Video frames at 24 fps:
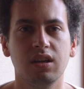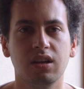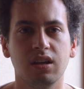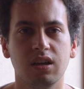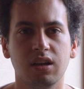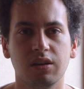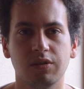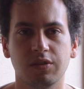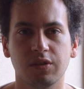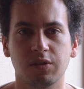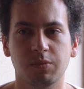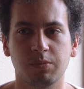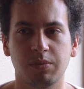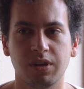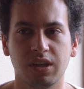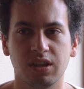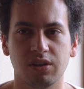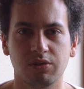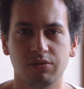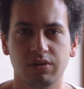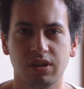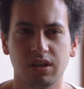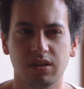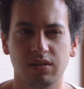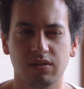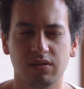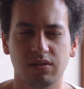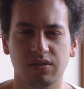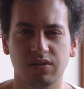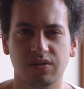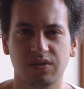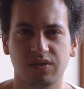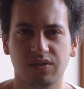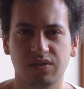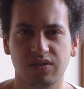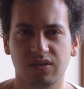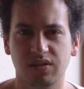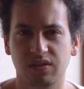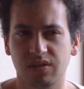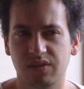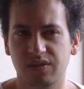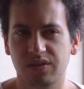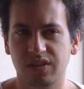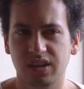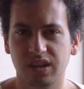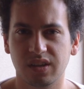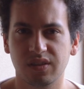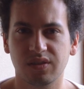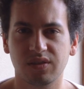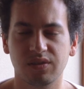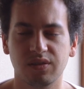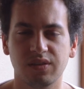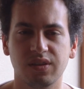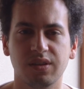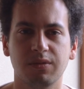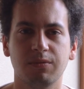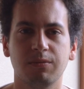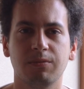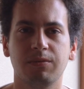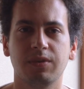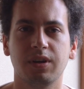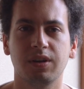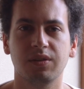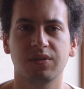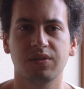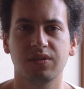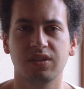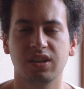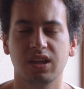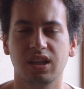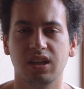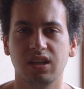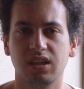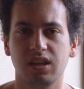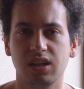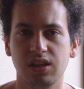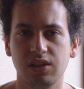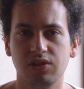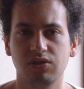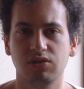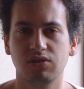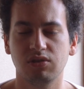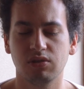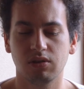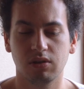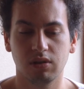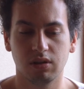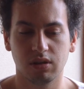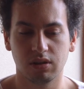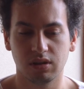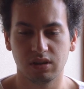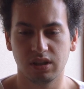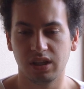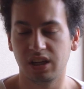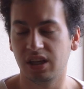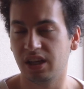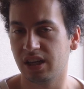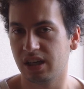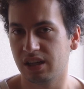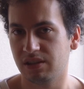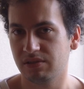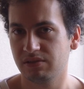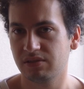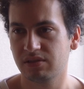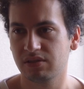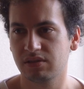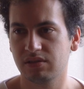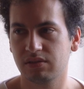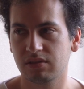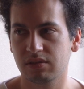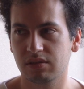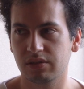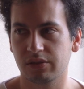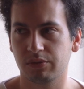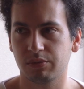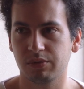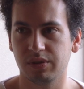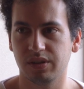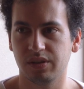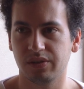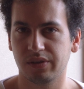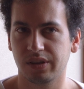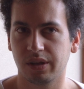I also spend around 6,000 to 7,000 yen each on eating out, because we